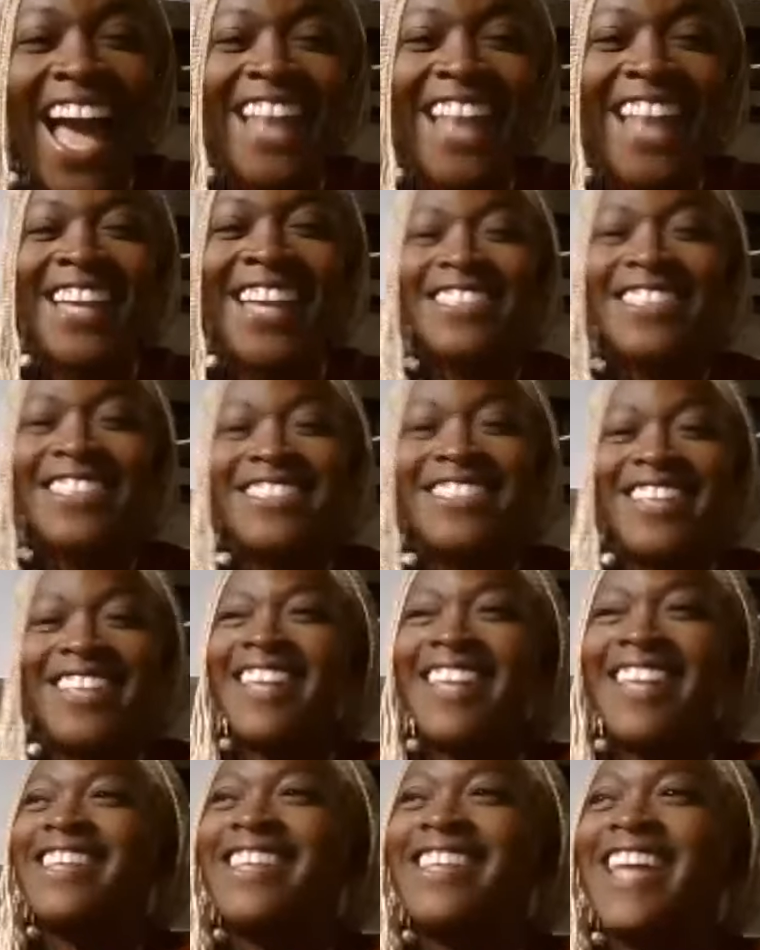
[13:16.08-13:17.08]
I like to
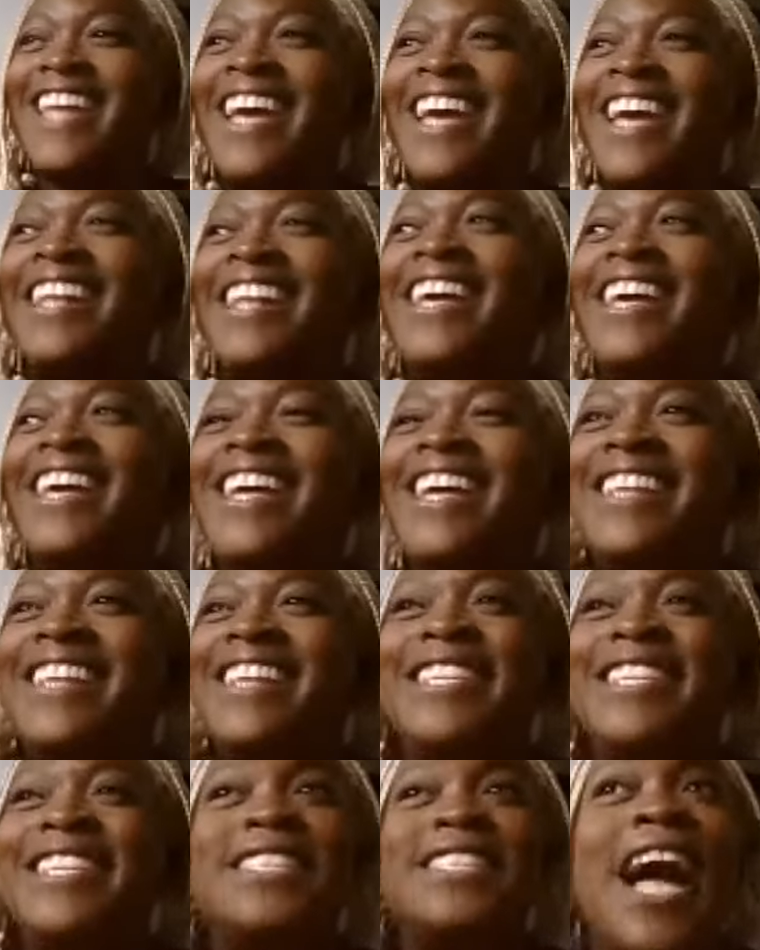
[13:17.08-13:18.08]
say that
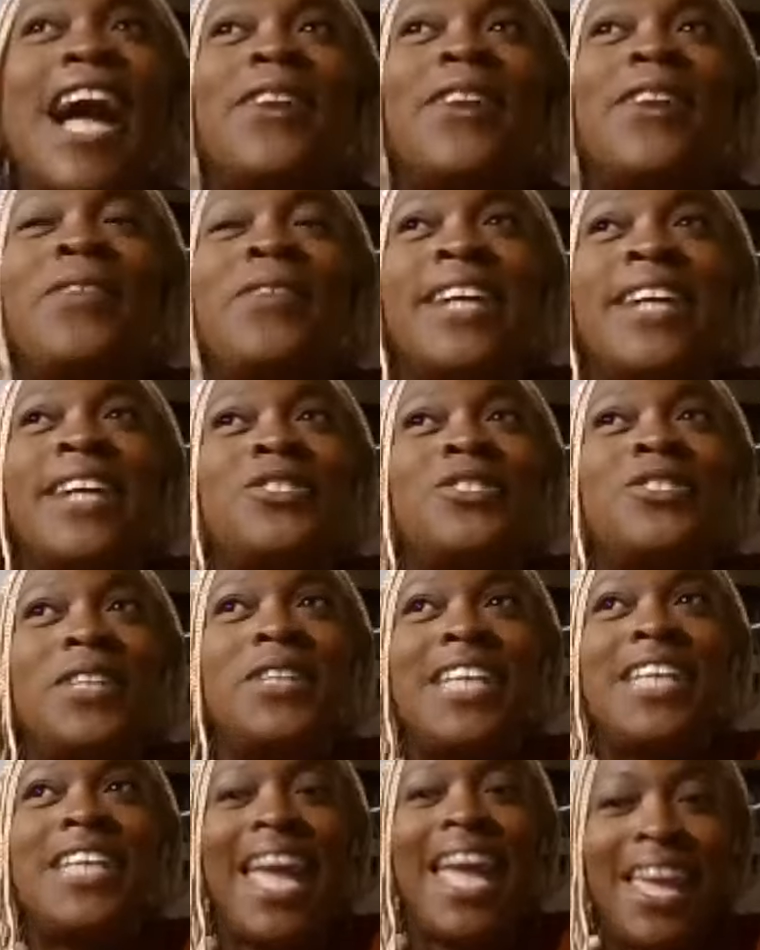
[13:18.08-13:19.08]
the title actually
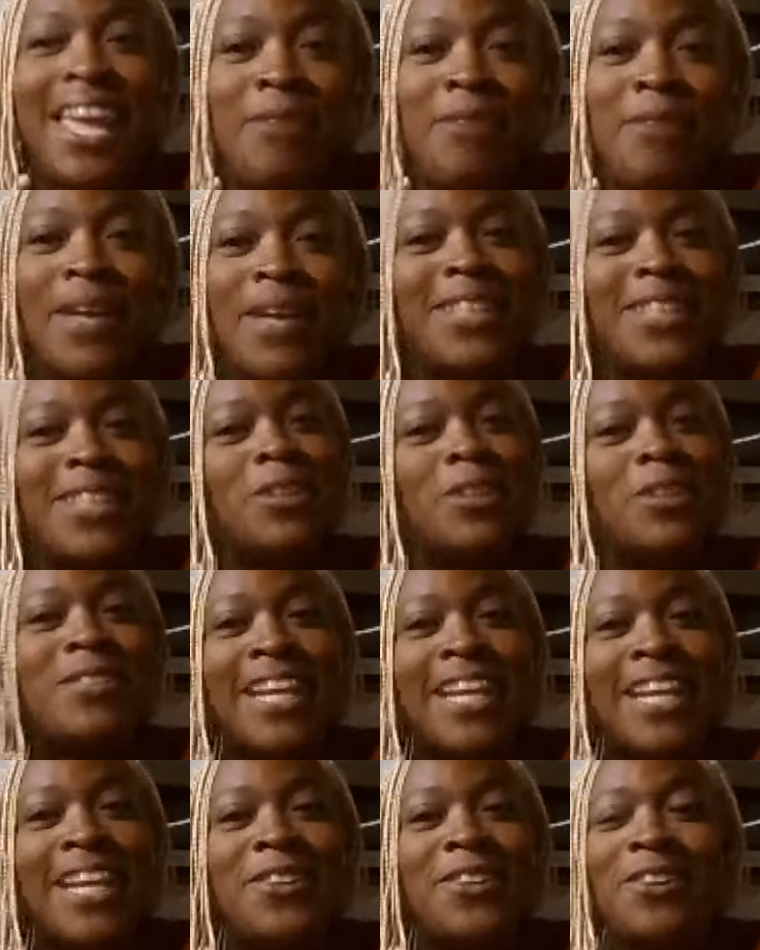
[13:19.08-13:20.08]
came a little
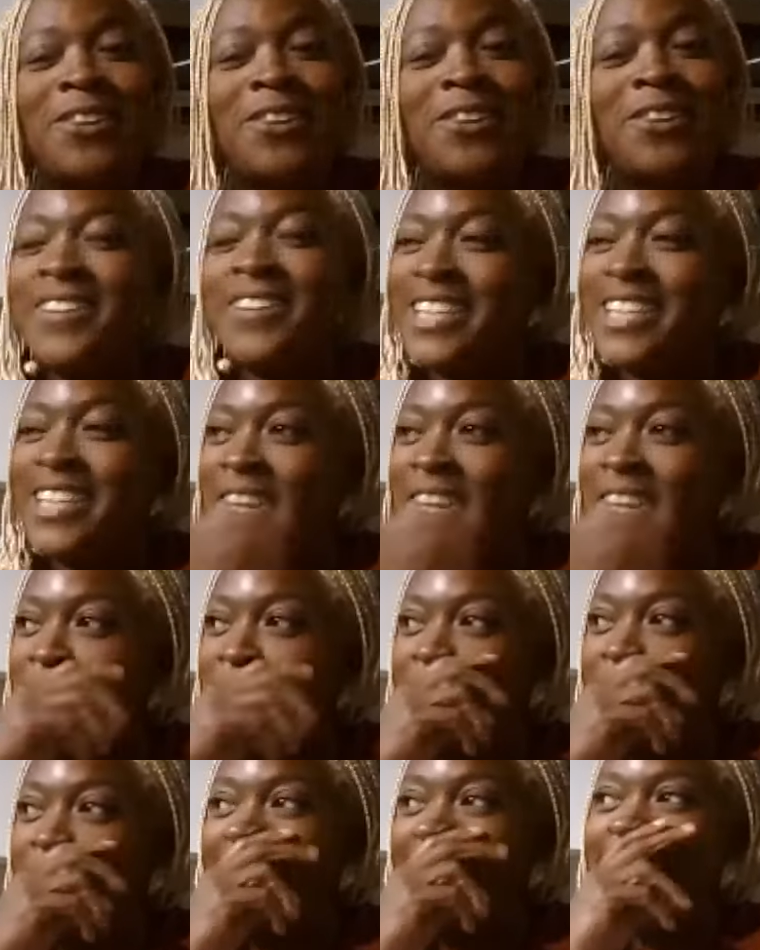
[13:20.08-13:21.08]
later, you
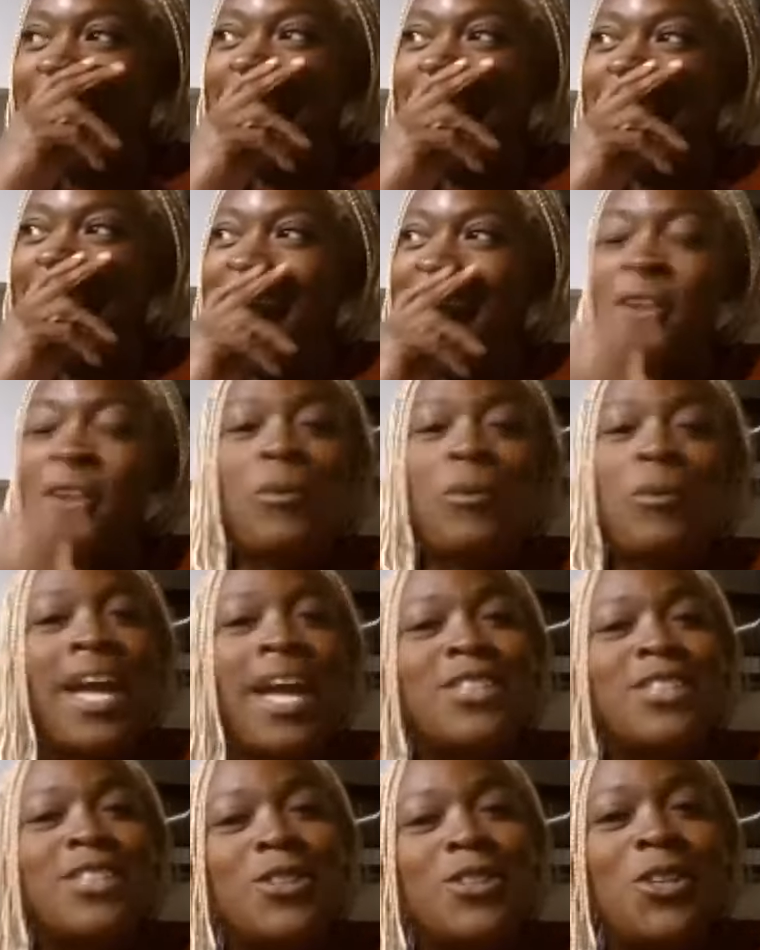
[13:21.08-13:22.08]
know, and we
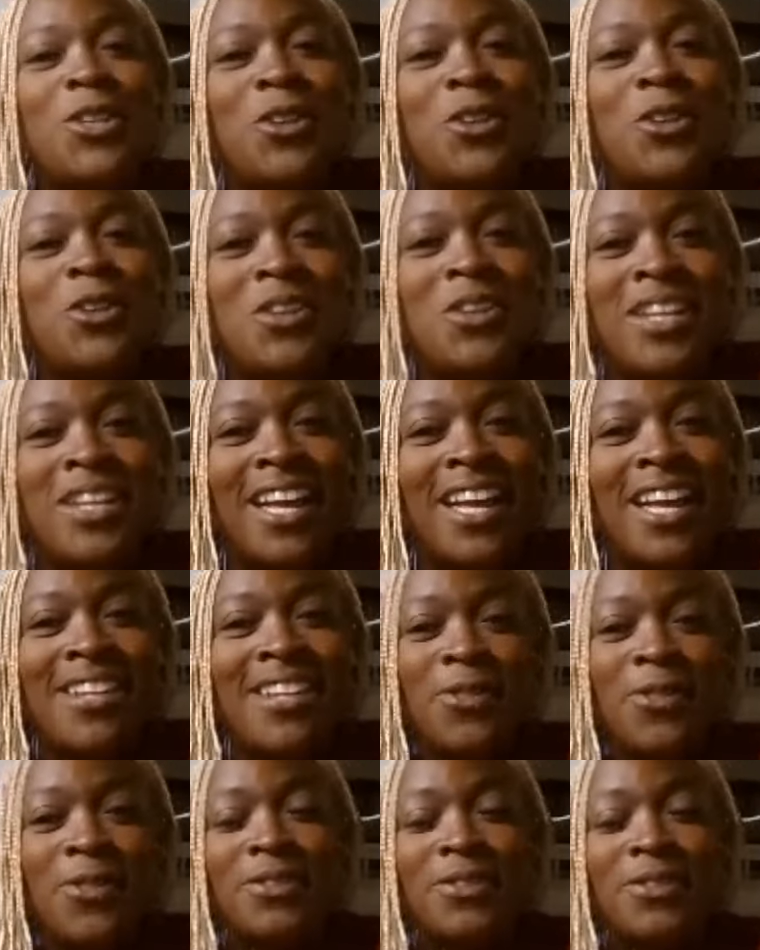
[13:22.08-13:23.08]
had secured a,
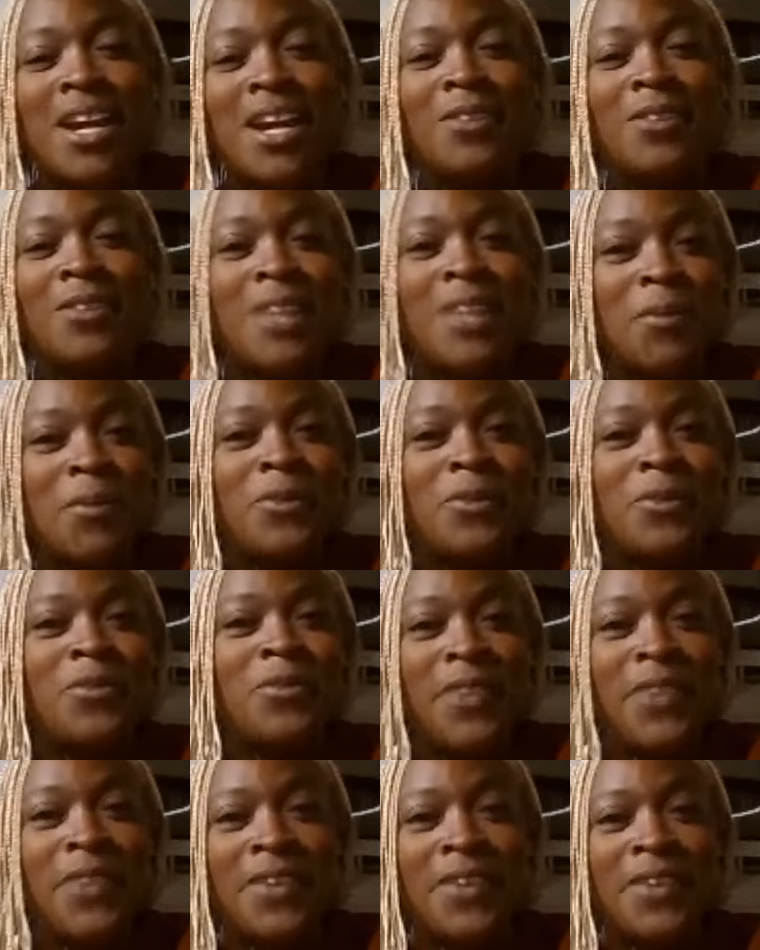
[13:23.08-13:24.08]
another title that we were
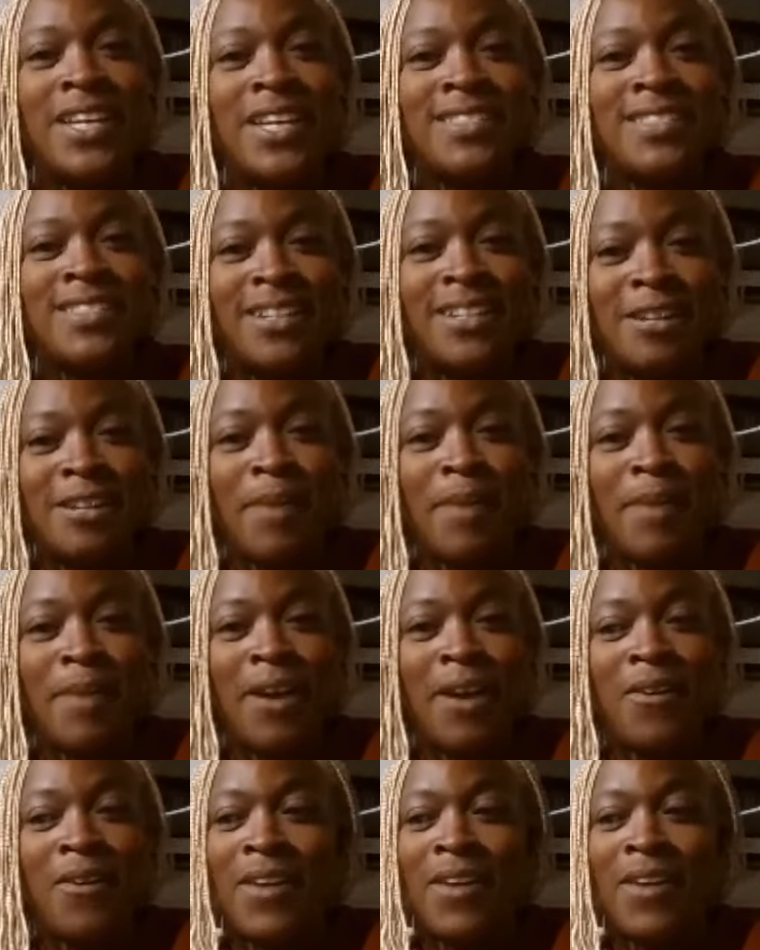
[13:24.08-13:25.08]
very excited
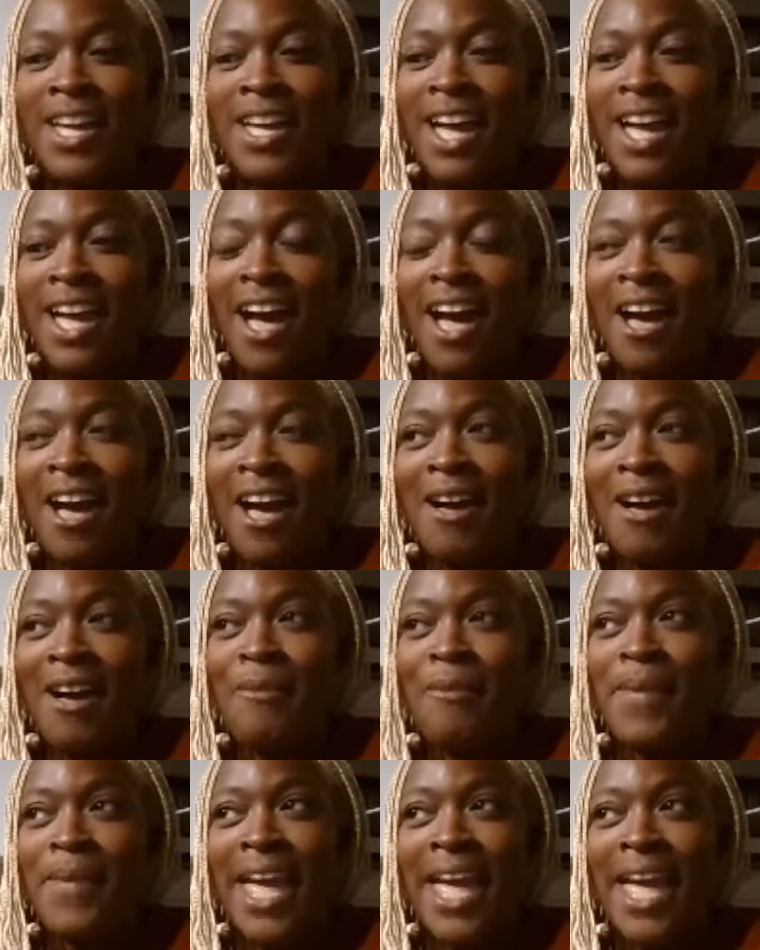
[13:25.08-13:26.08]
about
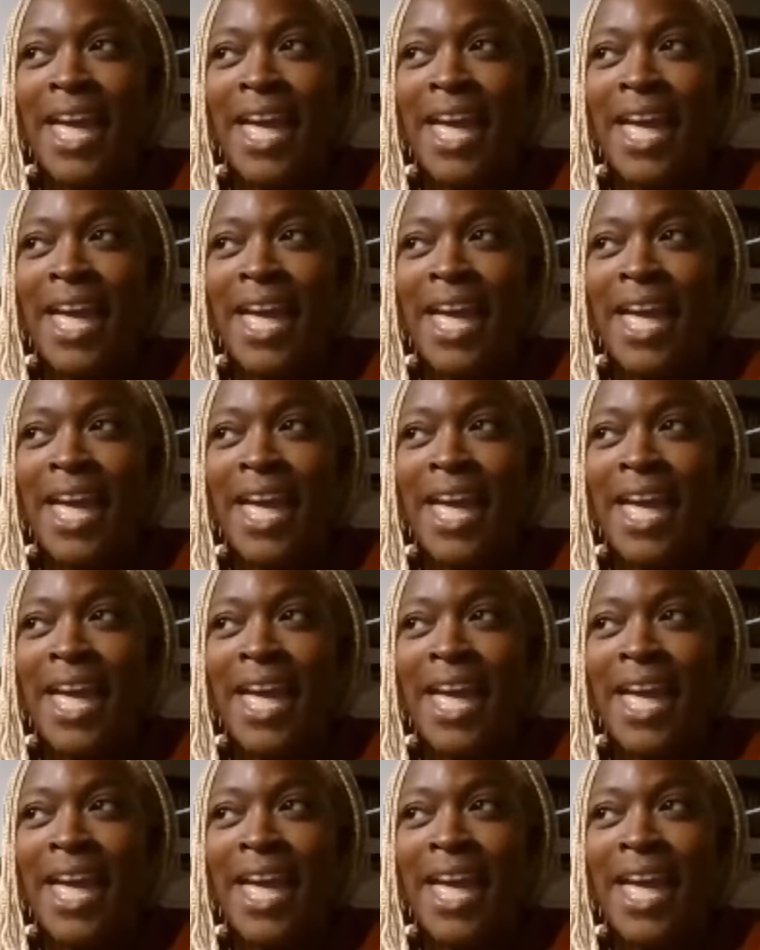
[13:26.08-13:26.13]
um,